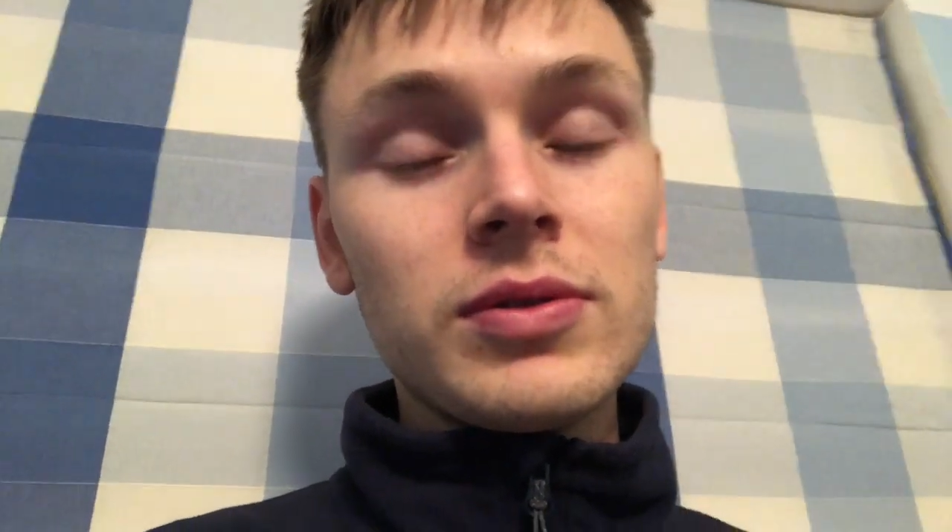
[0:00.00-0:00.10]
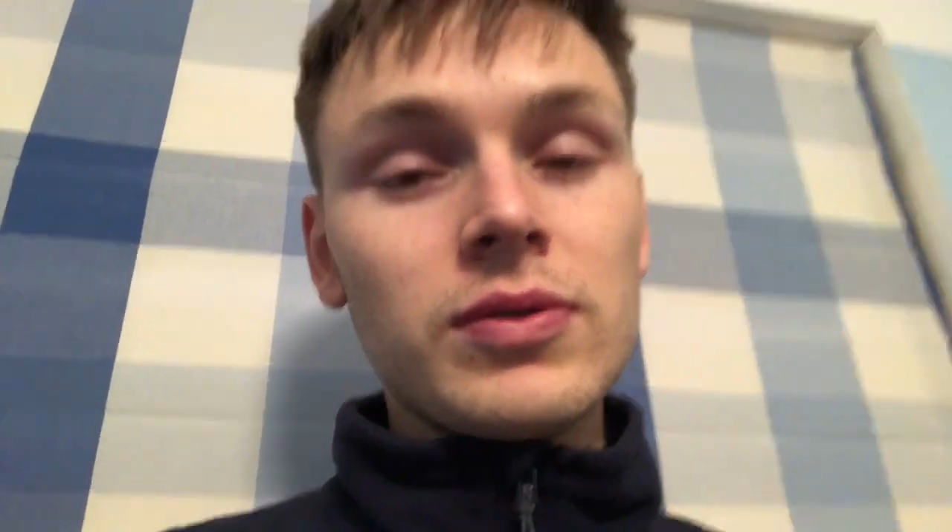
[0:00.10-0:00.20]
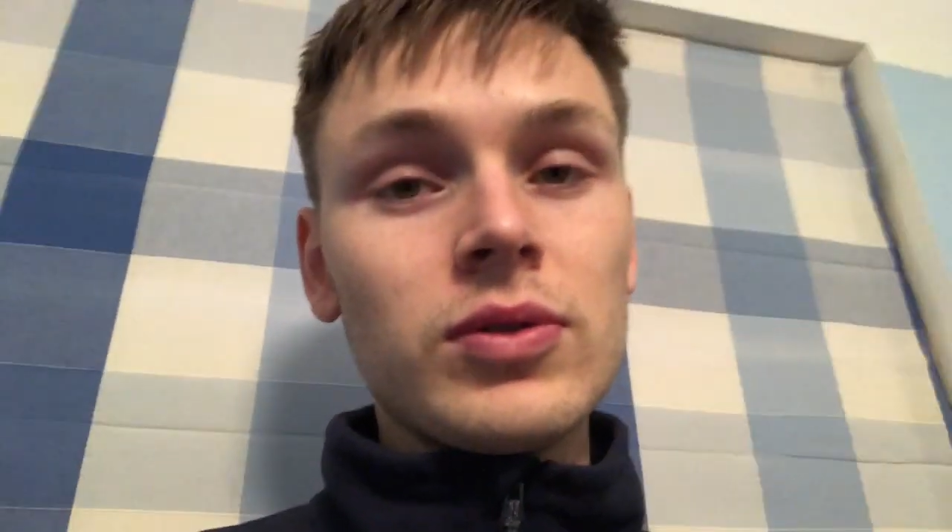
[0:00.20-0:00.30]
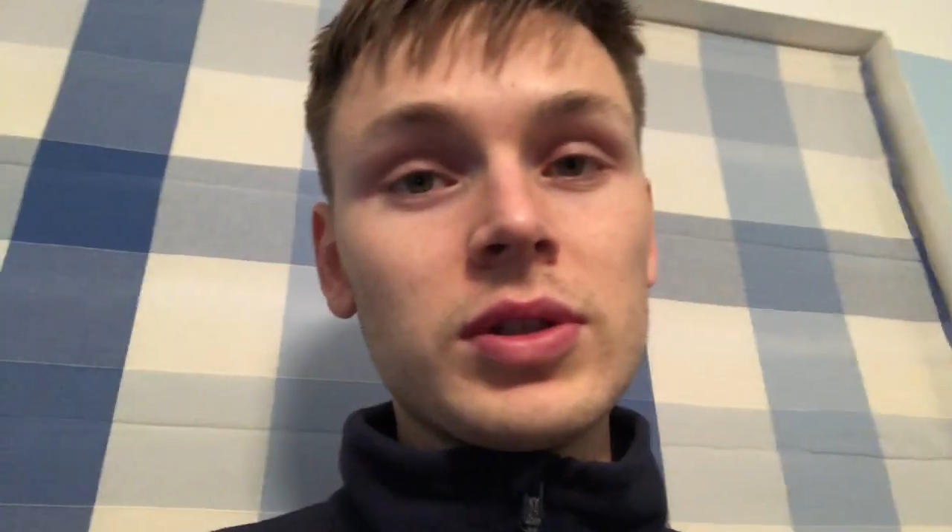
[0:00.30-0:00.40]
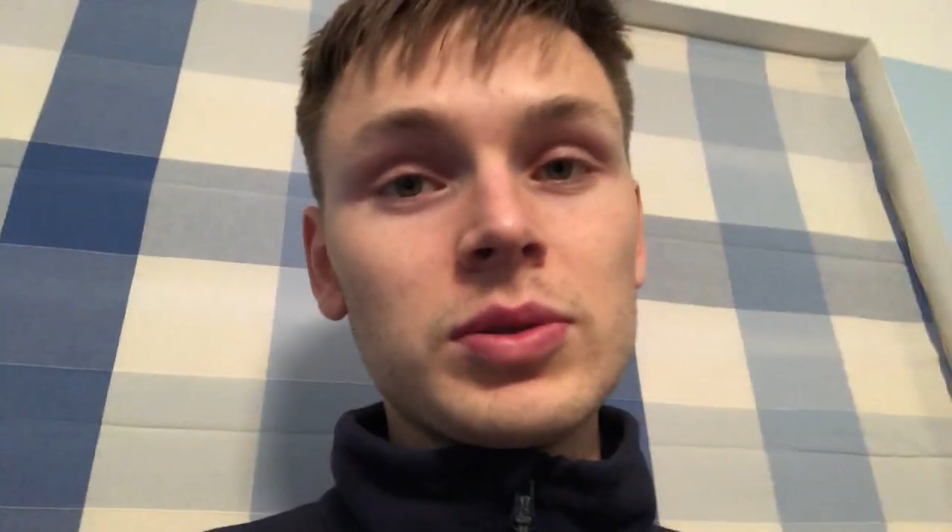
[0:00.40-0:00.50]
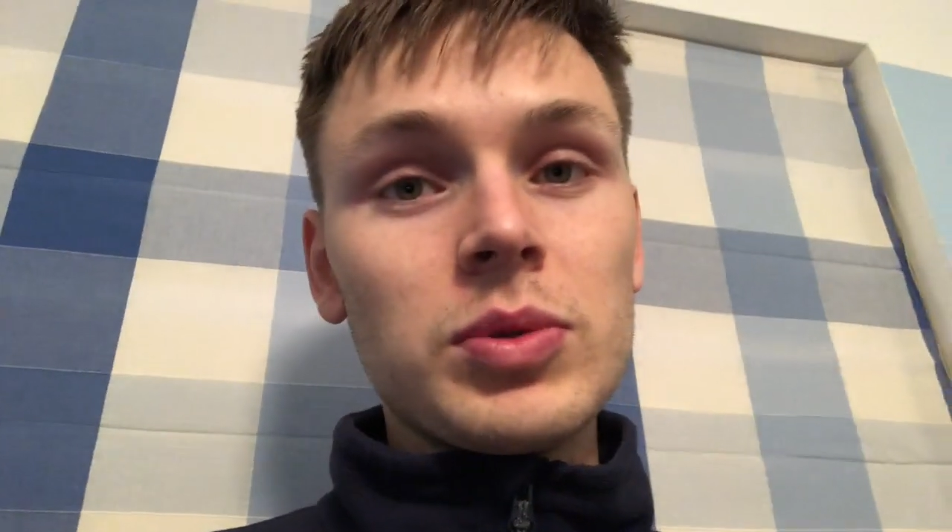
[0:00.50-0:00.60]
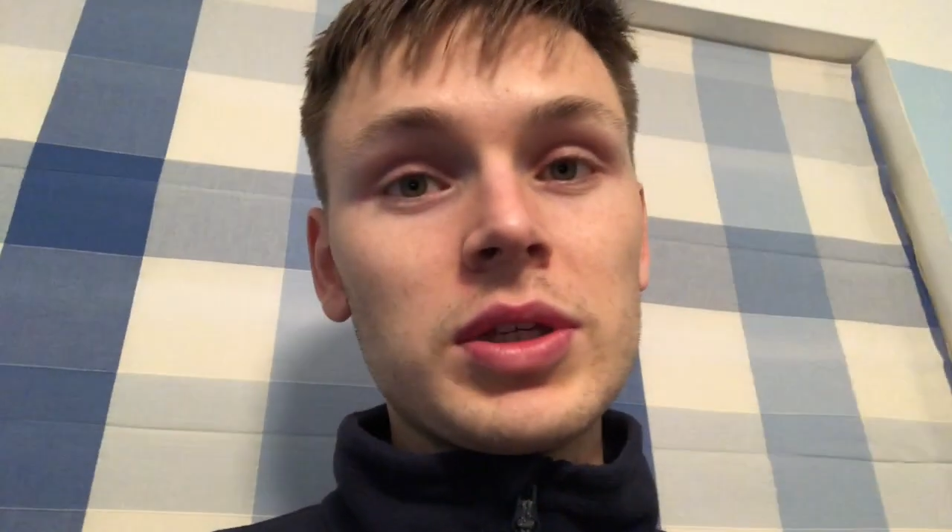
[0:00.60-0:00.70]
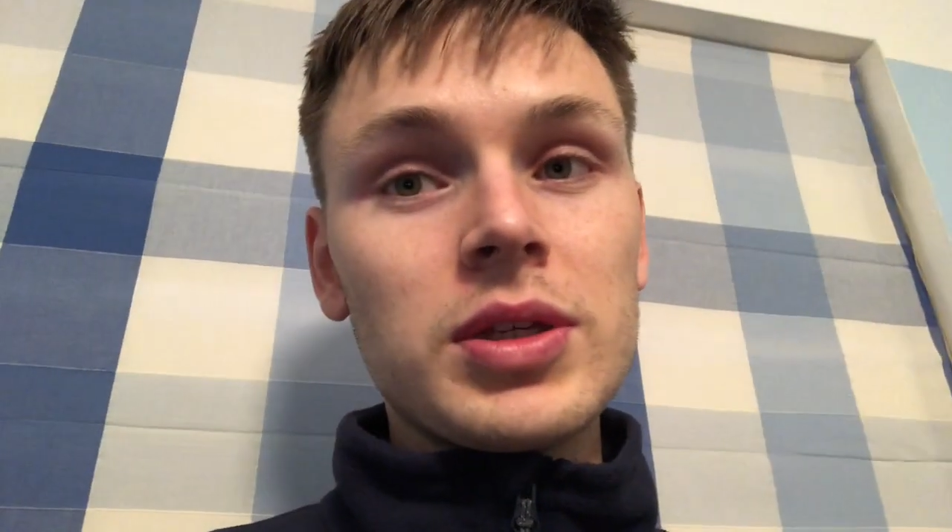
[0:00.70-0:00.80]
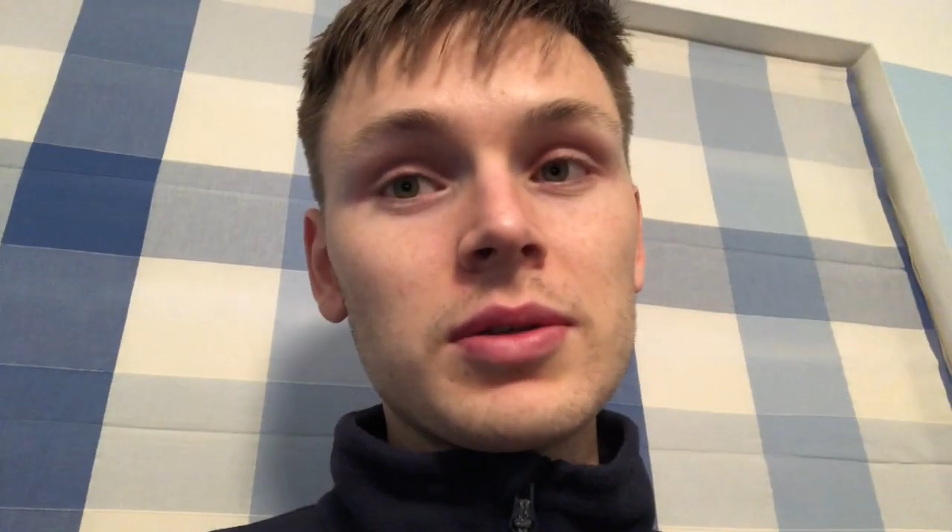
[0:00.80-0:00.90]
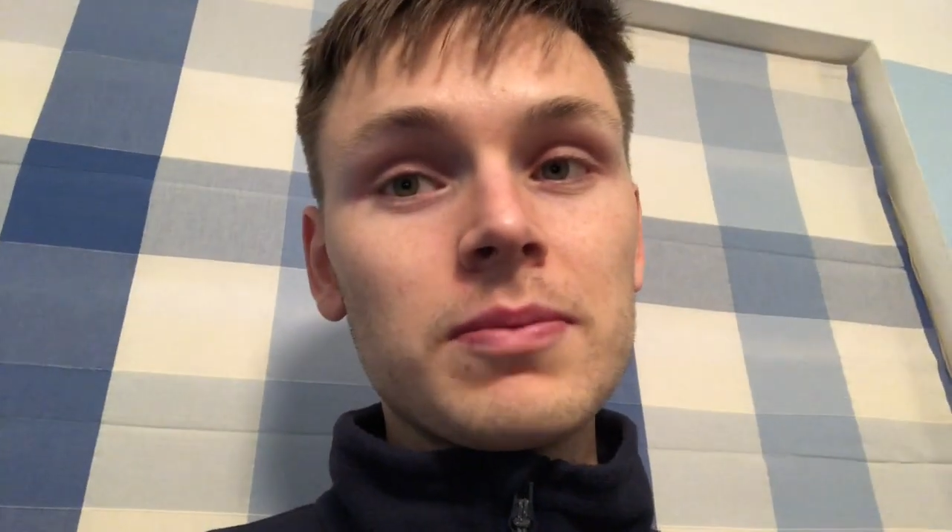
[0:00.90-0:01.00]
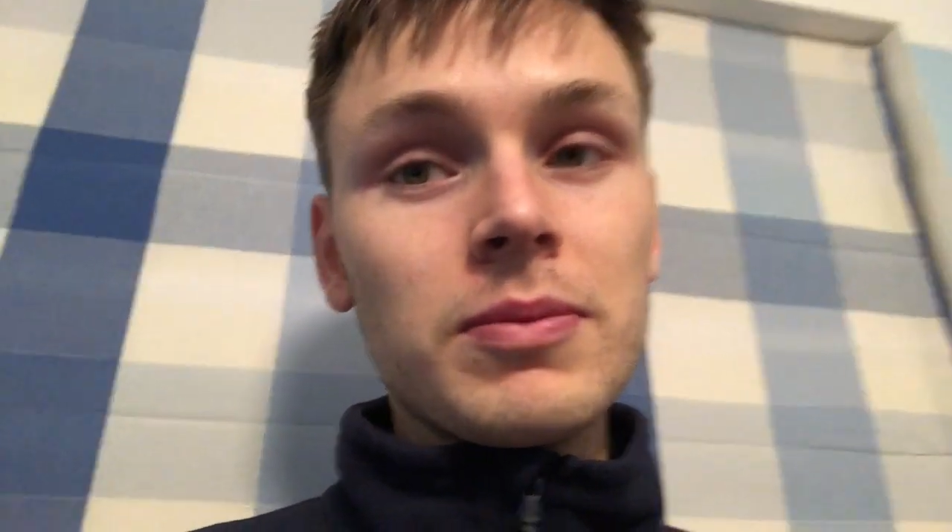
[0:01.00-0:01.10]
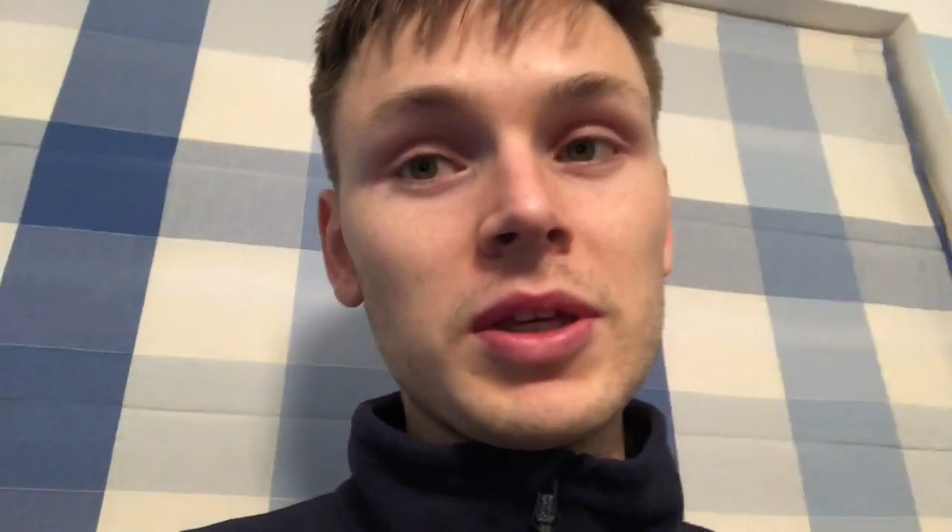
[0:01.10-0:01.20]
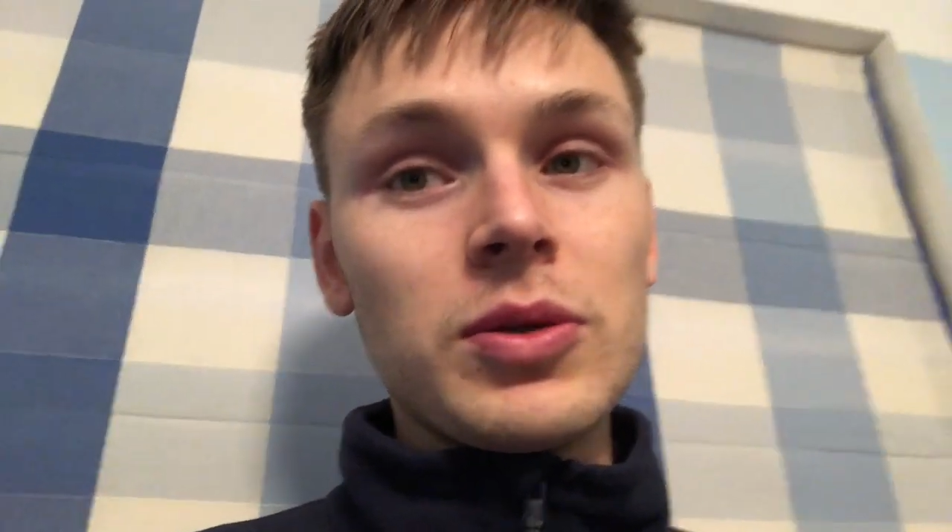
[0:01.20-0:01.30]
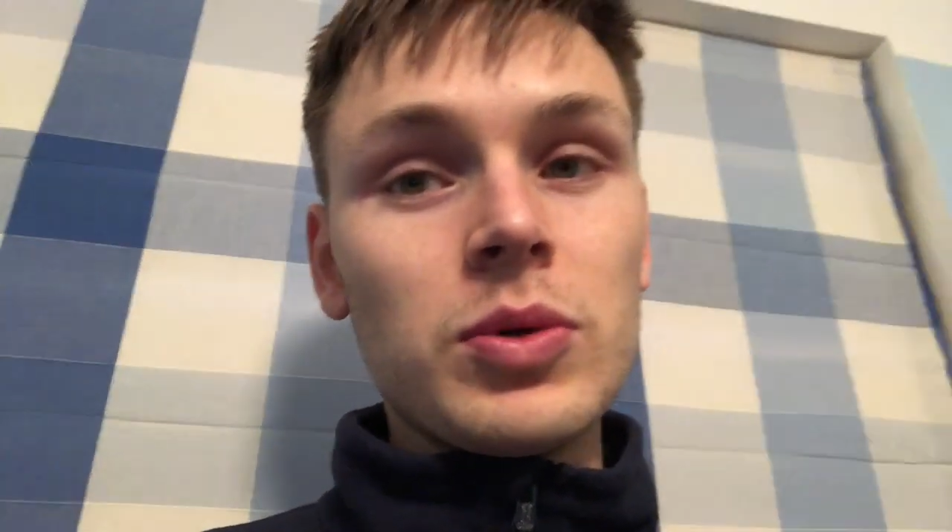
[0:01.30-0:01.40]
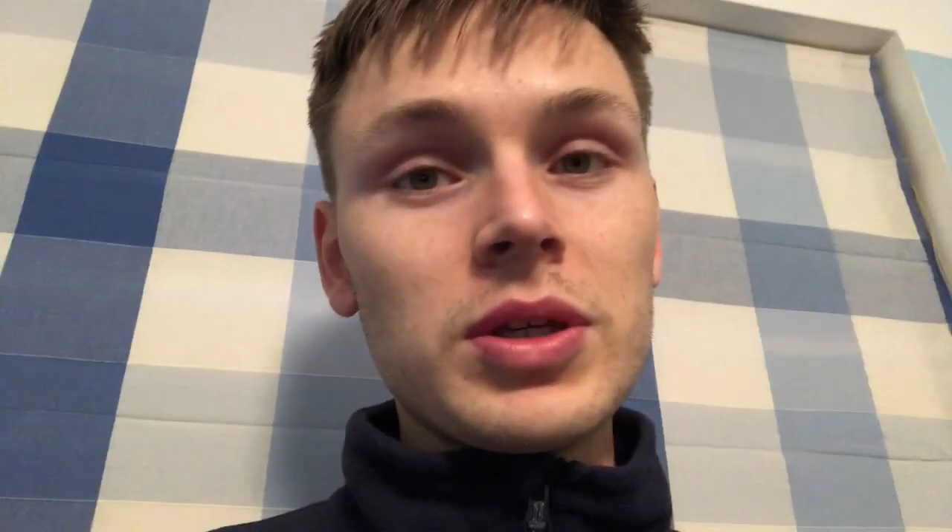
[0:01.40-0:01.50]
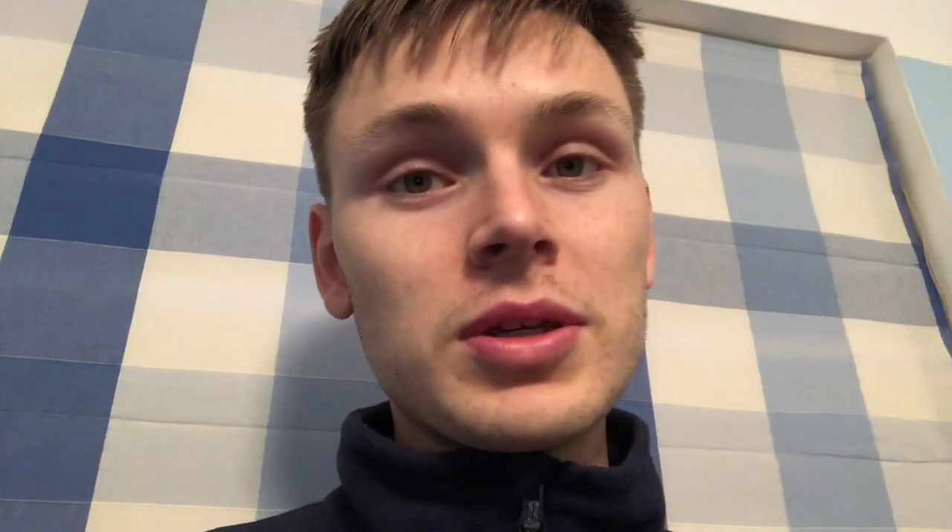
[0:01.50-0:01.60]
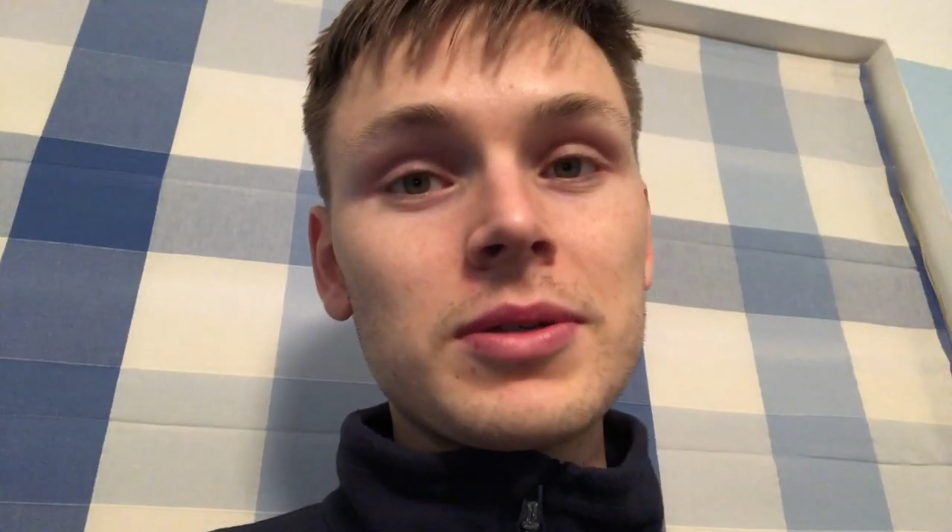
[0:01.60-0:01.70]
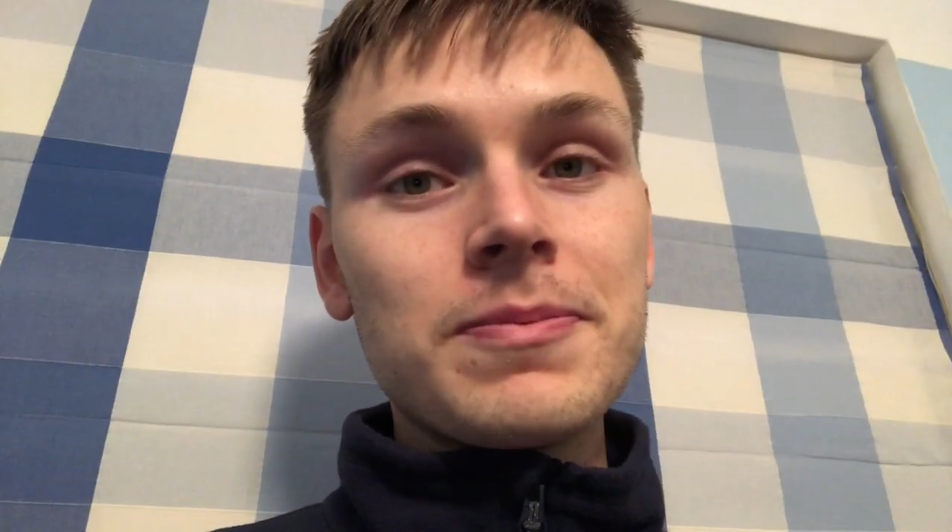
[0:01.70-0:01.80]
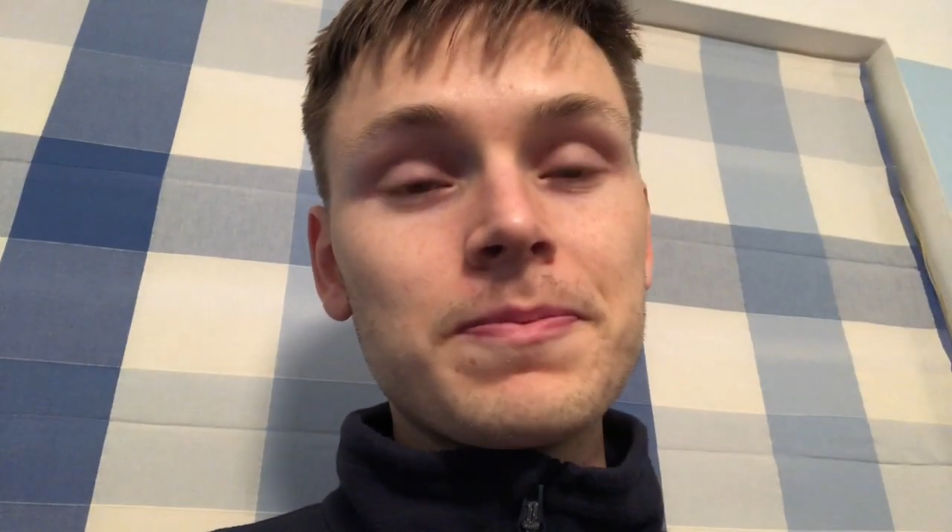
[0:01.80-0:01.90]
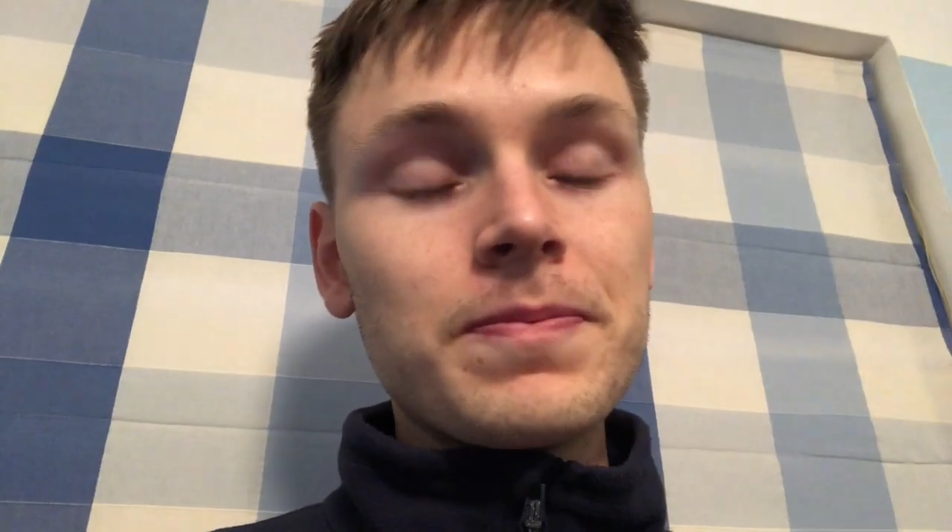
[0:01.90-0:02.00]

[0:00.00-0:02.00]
for this week. Peak week.